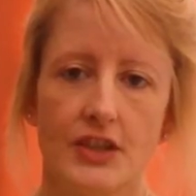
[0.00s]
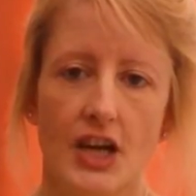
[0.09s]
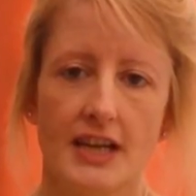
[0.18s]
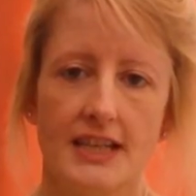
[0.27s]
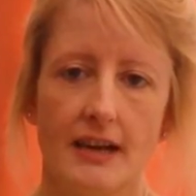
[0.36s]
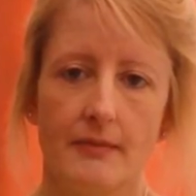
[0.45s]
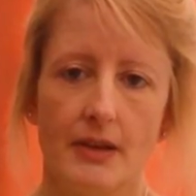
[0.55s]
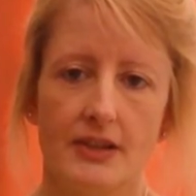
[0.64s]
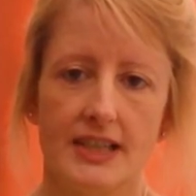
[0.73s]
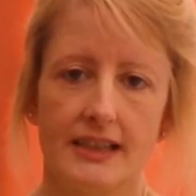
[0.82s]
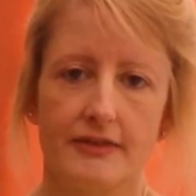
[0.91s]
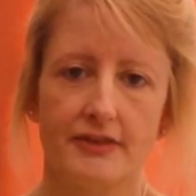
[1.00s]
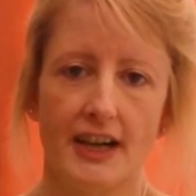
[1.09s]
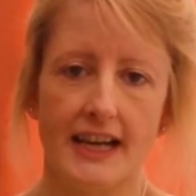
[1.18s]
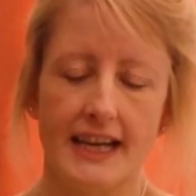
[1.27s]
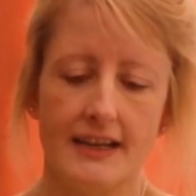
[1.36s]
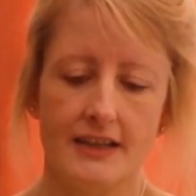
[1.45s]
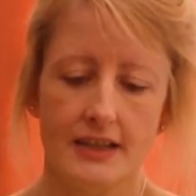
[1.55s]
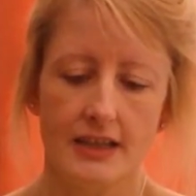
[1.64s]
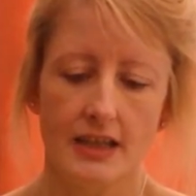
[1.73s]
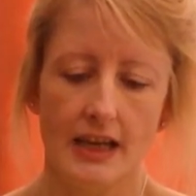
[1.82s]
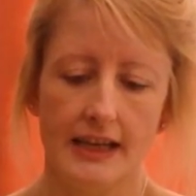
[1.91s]
tidy up those little fray
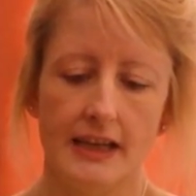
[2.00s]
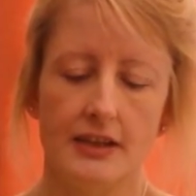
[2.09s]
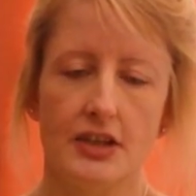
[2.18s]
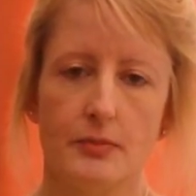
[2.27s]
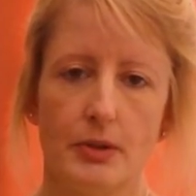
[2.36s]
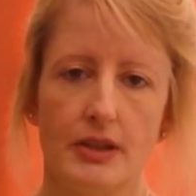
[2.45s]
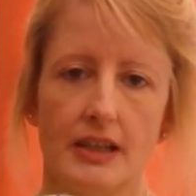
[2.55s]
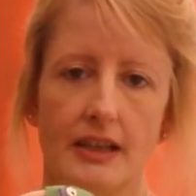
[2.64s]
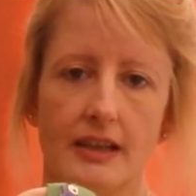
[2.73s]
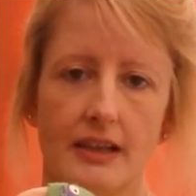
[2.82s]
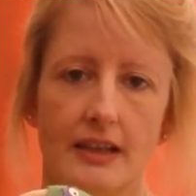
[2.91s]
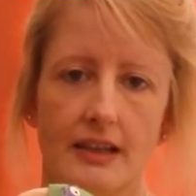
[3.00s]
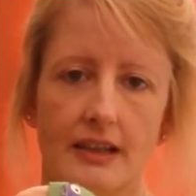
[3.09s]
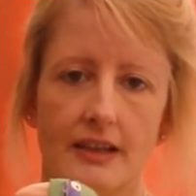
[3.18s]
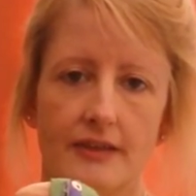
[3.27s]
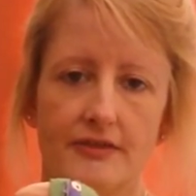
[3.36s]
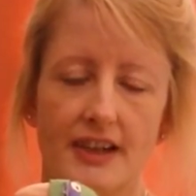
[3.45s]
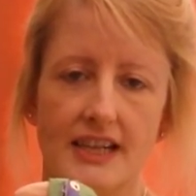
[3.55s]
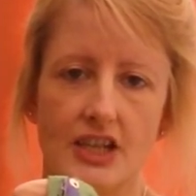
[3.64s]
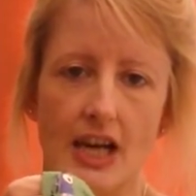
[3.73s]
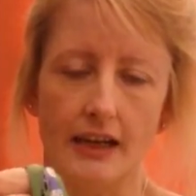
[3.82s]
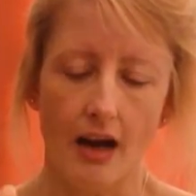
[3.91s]
ends and then just put the fray
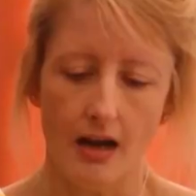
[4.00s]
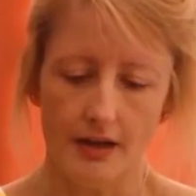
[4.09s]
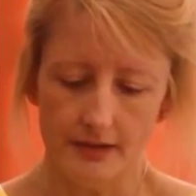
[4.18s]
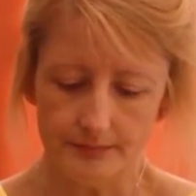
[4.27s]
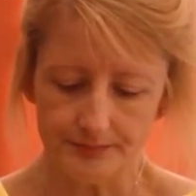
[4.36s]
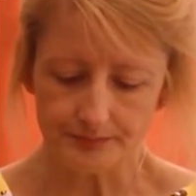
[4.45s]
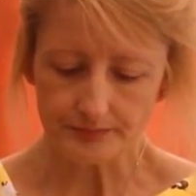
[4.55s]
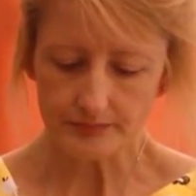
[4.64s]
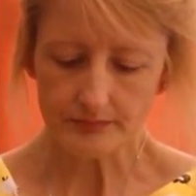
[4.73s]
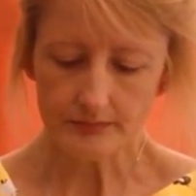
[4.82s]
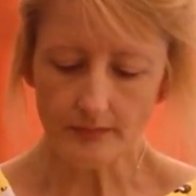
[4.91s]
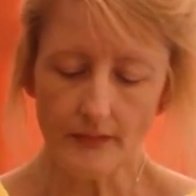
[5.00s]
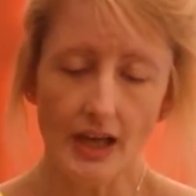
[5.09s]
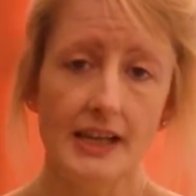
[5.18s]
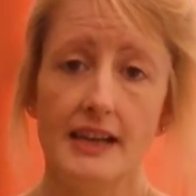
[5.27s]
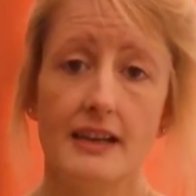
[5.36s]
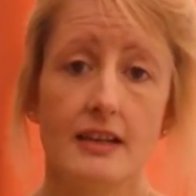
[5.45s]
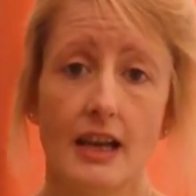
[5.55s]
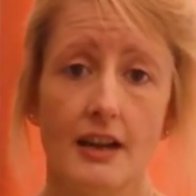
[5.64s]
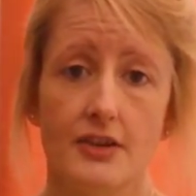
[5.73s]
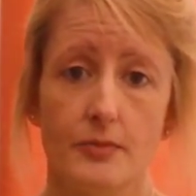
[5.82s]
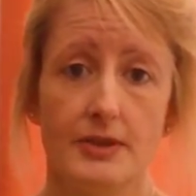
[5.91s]
check on, and then it's
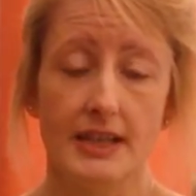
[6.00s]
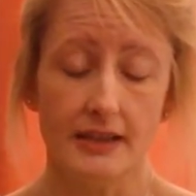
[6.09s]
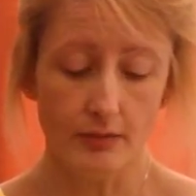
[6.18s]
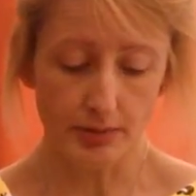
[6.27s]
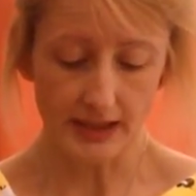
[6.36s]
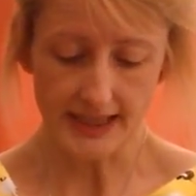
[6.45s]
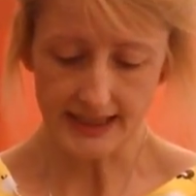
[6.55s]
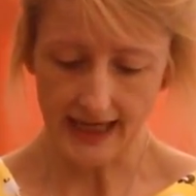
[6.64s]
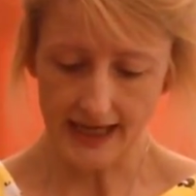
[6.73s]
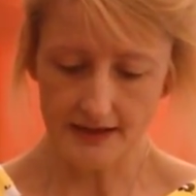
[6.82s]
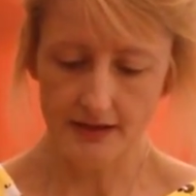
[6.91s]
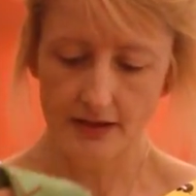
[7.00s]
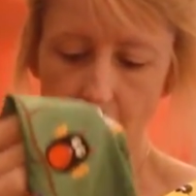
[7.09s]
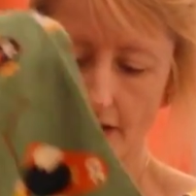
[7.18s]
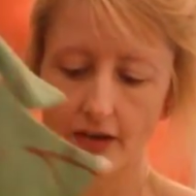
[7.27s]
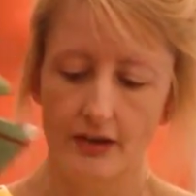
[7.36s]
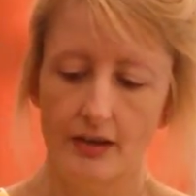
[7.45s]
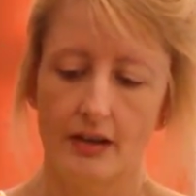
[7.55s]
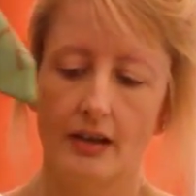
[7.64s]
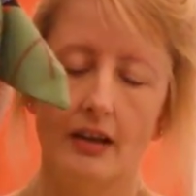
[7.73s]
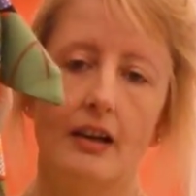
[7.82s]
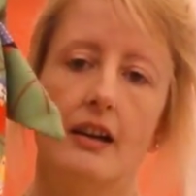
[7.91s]
100% complete then.
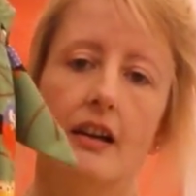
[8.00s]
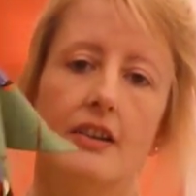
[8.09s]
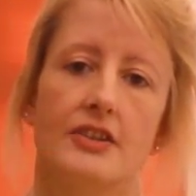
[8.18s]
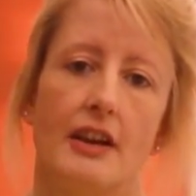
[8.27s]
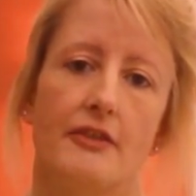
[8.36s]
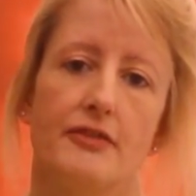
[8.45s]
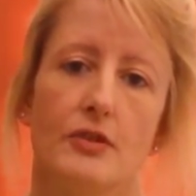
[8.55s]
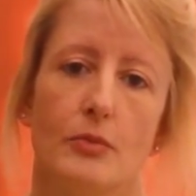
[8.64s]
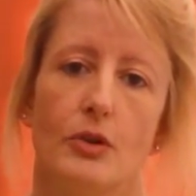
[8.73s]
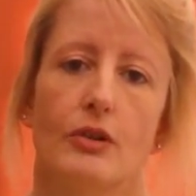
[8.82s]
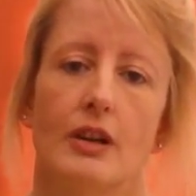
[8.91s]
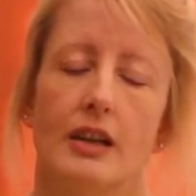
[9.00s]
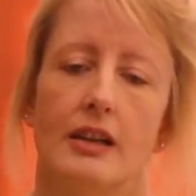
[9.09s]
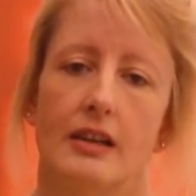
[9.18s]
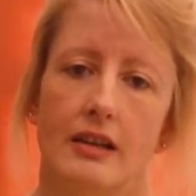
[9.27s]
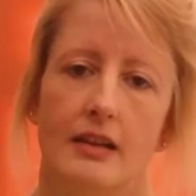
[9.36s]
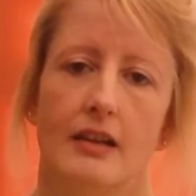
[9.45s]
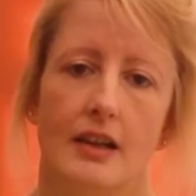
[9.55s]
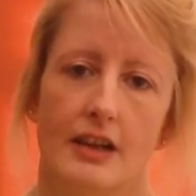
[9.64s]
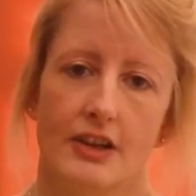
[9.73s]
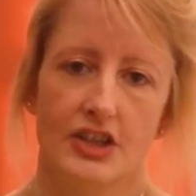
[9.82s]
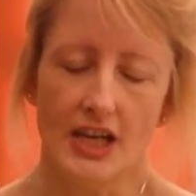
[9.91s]
So a few more
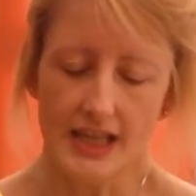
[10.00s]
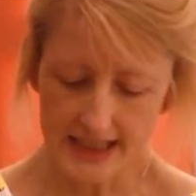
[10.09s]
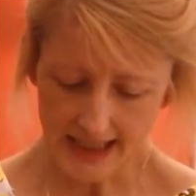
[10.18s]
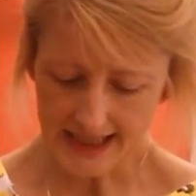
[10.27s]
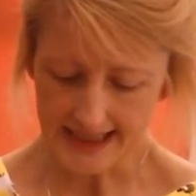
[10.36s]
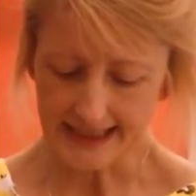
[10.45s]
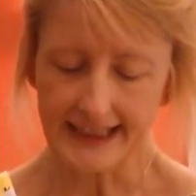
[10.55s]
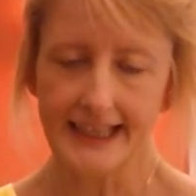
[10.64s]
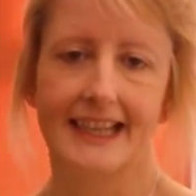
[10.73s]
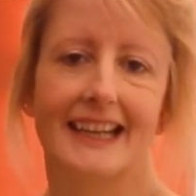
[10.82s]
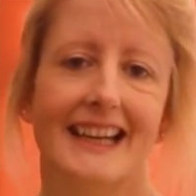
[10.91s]
shirts, I think,